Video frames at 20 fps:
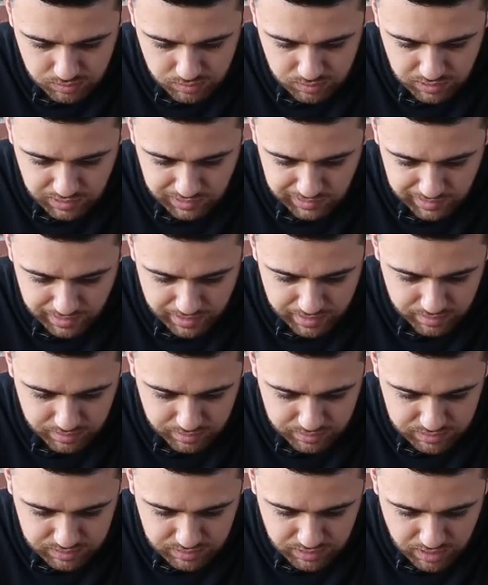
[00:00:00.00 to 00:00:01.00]
The
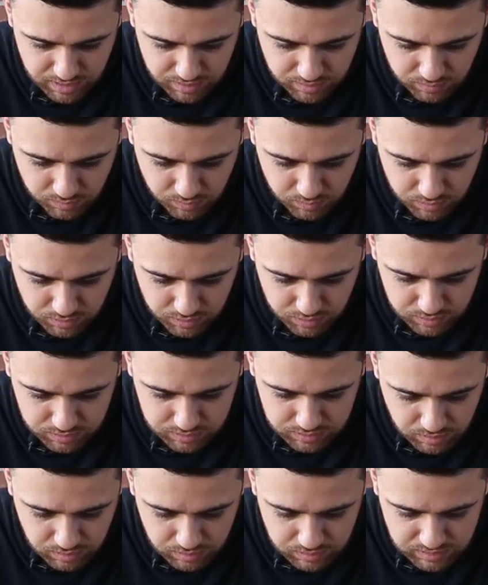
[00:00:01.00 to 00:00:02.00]
LiDAR scanner
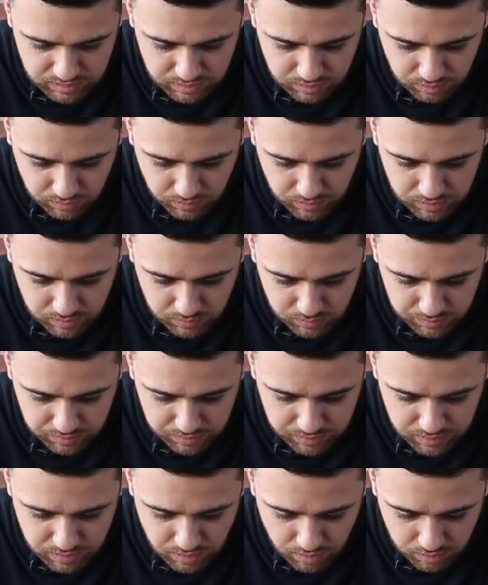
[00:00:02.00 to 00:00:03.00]
works. It's integrated
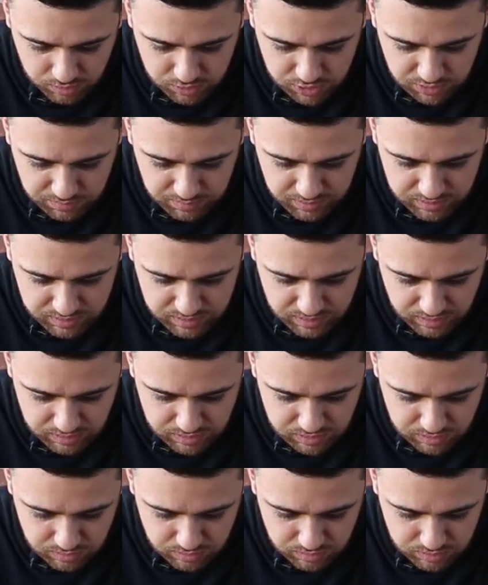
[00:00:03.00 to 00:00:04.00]
with the RGB
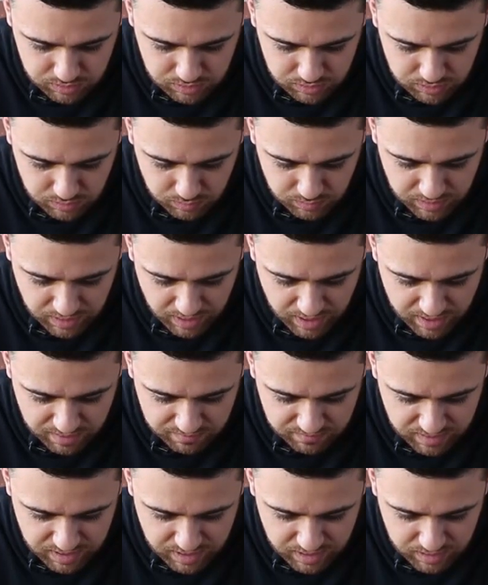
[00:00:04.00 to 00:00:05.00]
sensors, so we
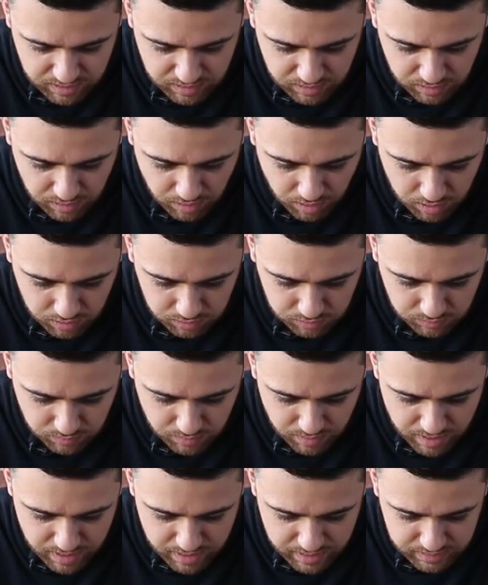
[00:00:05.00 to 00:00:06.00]
have a
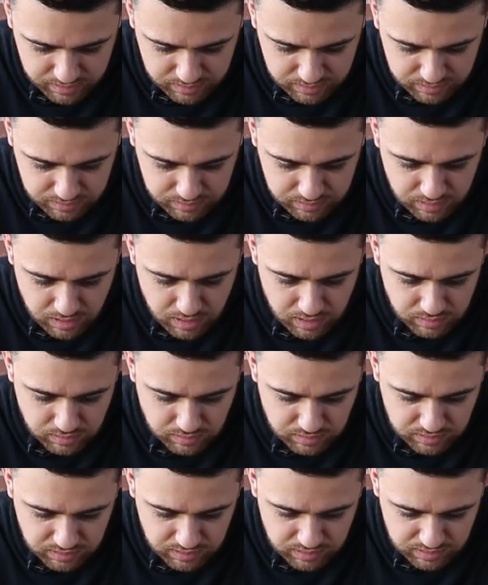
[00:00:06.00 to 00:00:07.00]
colorized
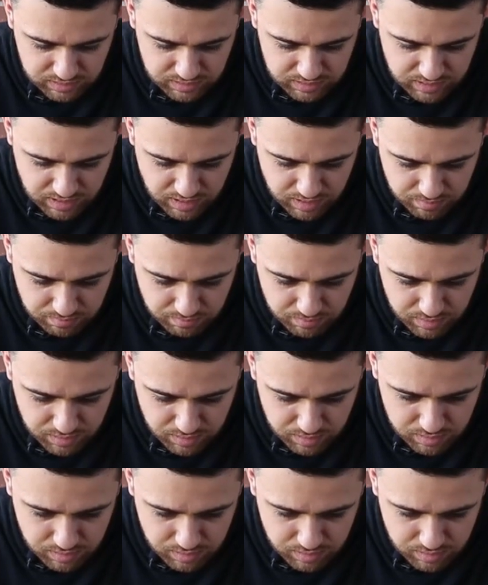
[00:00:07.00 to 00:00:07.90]
DSM.